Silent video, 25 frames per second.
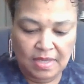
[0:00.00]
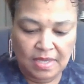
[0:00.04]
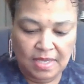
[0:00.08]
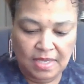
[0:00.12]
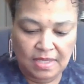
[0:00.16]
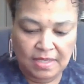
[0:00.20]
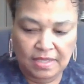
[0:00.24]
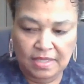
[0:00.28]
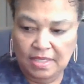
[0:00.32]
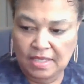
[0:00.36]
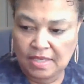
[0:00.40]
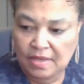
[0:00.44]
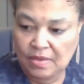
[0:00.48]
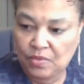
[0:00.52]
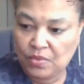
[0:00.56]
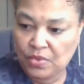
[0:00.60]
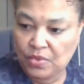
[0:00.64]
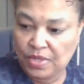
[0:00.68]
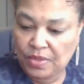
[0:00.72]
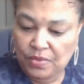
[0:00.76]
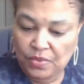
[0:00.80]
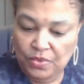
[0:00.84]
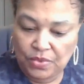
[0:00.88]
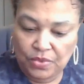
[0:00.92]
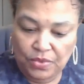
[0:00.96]
And then
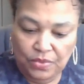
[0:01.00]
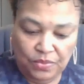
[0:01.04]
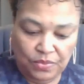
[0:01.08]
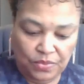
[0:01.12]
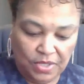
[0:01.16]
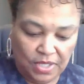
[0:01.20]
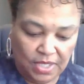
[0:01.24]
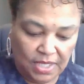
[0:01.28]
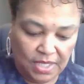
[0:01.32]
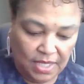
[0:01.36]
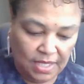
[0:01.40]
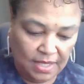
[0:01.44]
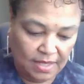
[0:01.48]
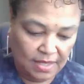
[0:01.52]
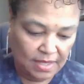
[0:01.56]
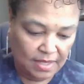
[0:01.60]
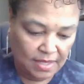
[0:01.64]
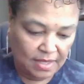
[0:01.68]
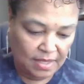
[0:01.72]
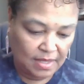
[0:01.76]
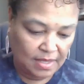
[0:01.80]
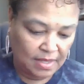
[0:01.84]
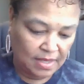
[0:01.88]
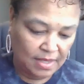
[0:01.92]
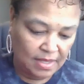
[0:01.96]
we will
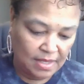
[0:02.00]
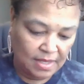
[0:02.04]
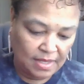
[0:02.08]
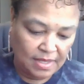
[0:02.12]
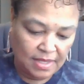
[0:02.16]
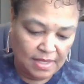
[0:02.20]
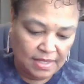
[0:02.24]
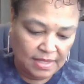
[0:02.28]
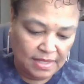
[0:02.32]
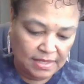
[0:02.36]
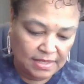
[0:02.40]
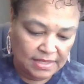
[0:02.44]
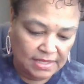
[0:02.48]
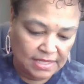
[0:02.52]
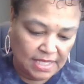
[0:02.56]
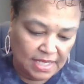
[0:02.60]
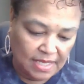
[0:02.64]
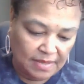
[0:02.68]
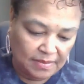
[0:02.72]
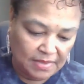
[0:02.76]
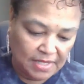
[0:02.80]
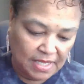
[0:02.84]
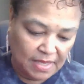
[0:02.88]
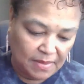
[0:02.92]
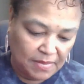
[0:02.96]

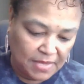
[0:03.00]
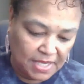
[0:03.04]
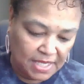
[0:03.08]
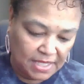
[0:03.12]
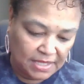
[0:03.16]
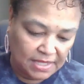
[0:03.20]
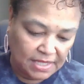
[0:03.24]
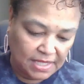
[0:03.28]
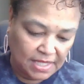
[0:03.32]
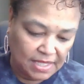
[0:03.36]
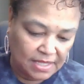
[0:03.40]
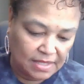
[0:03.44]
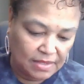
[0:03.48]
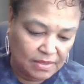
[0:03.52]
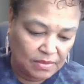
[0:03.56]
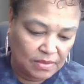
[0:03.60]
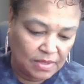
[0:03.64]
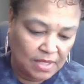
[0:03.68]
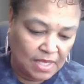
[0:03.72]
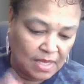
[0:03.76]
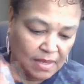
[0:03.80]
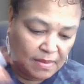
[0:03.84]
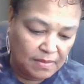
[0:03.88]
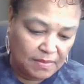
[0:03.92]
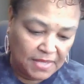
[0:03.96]
re-tape that back down.
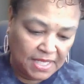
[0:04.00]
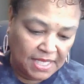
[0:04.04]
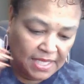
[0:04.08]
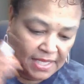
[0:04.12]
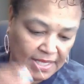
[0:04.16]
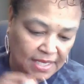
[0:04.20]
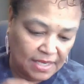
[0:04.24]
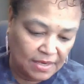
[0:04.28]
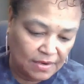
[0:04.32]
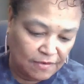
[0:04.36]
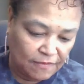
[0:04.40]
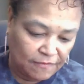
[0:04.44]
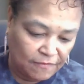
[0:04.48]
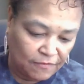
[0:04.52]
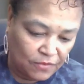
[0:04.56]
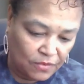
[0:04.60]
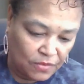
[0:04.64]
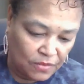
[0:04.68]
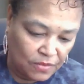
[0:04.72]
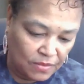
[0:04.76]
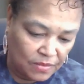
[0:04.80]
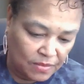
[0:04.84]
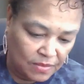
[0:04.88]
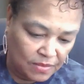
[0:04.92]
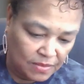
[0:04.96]
Be
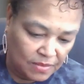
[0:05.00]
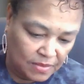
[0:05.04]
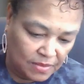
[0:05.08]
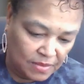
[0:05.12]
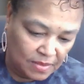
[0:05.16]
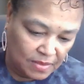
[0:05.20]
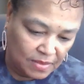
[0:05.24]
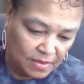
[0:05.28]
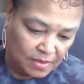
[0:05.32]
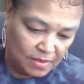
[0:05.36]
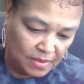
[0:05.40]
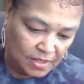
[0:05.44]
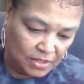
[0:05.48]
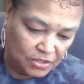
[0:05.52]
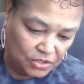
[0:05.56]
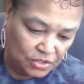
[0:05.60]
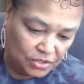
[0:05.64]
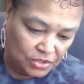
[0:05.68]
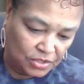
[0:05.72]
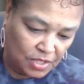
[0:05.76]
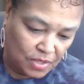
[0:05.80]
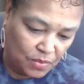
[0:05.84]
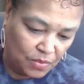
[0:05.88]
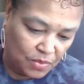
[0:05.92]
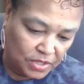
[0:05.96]
careful because
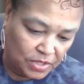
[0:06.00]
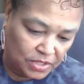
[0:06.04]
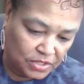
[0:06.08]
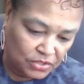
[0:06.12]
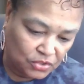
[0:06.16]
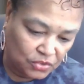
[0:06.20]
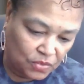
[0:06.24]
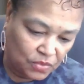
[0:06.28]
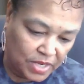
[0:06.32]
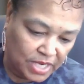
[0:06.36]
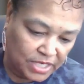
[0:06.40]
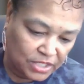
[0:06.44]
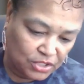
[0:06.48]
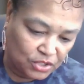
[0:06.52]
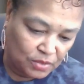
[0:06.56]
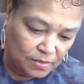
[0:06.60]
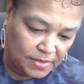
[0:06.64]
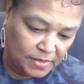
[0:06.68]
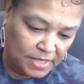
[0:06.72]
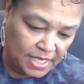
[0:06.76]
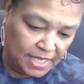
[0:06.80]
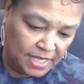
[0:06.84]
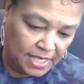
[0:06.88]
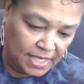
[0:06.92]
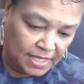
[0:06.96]
you don't want to scratch your
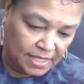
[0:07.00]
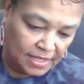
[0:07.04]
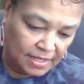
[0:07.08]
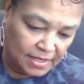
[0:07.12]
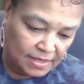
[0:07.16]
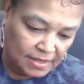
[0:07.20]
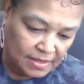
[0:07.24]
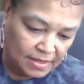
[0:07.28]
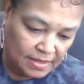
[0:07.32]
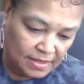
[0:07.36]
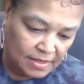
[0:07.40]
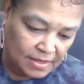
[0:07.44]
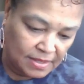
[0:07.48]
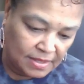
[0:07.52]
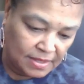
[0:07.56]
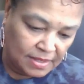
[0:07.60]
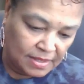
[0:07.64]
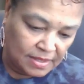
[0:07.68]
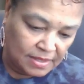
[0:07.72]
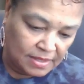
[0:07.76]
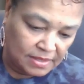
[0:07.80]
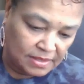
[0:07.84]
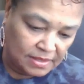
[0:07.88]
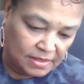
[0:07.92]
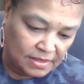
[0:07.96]
blank.
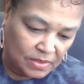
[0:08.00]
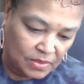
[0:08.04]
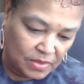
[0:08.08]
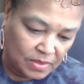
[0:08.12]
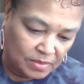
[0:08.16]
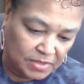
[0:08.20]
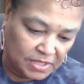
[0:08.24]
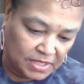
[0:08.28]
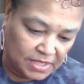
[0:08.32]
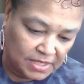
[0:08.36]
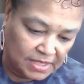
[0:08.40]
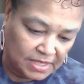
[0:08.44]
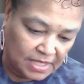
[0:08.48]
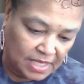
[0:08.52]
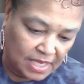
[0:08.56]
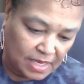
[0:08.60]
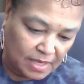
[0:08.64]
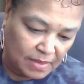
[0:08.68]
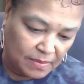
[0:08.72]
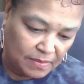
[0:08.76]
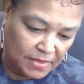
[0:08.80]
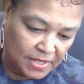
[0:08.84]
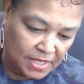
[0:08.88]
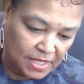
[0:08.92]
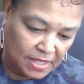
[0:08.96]
So I'm just kind
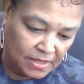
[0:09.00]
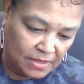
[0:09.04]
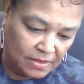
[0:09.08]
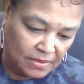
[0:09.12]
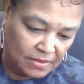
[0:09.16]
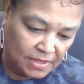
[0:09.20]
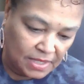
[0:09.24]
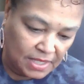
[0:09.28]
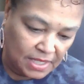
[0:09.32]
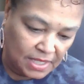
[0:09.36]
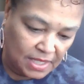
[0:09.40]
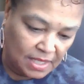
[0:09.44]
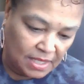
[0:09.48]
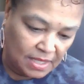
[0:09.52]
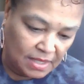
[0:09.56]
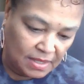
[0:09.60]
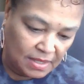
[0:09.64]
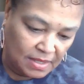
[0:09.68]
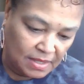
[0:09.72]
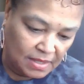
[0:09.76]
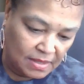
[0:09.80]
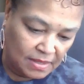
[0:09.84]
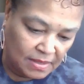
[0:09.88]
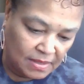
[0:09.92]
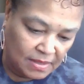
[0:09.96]
of barely
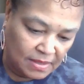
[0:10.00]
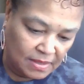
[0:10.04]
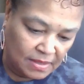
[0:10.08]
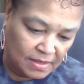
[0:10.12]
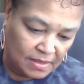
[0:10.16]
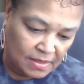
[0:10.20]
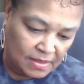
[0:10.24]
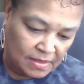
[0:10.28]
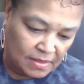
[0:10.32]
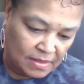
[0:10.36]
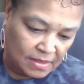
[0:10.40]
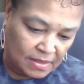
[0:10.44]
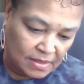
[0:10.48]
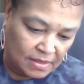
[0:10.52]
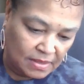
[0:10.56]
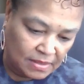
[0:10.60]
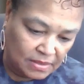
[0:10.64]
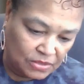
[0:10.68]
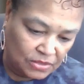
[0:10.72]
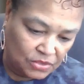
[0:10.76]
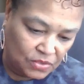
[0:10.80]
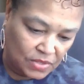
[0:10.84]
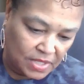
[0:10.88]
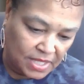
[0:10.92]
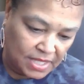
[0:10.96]

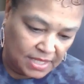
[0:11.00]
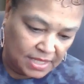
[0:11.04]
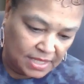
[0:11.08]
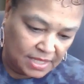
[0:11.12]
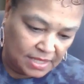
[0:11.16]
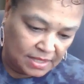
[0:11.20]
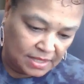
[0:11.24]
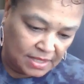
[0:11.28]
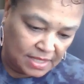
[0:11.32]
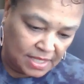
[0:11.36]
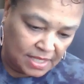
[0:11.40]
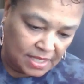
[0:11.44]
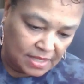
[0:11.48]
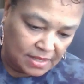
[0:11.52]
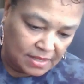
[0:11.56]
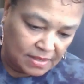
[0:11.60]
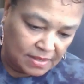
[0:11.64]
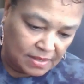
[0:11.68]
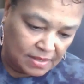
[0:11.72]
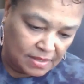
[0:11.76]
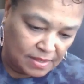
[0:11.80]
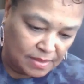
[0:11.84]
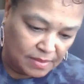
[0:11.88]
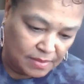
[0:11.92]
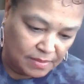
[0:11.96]
trying to get that
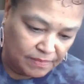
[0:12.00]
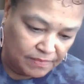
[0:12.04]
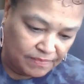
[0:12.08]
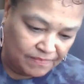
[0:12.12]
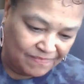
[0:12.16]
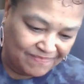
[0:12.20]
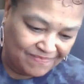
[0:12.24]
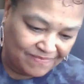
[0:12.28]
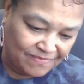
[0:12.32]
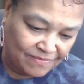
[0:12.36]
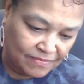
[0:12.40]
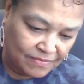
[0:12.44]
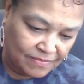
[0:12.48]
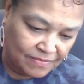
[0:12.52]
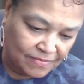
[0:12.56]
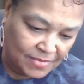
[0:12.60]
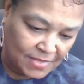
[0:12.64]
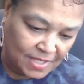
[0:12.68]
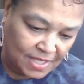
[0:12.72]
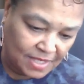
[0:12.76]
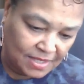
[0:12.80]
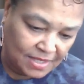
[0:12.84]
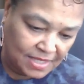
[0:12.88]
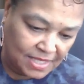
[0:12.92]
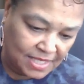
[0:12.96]
um
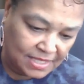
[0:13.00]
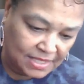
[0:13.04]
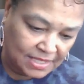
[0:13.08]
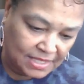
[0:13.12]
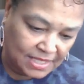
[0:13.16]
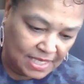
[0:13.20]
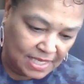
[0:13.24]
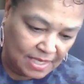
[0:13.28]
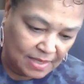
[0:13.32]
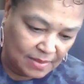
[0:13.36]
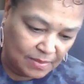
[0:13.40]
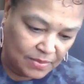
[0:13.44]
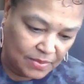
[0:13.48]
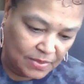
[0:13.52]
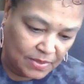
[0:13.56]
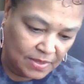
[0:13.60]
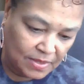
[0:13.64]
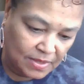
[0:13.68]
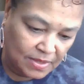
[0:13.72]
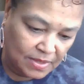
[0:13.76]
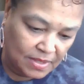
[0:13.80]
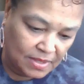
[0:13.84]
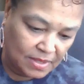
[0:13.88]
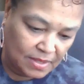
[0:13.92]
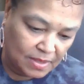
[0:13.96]
that tape
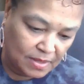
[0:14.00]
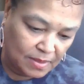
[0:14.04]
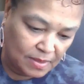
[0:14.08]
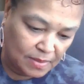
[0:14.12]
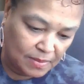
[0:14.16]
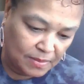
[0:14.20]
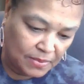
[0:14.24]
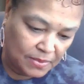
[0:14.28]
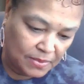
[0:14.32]
up.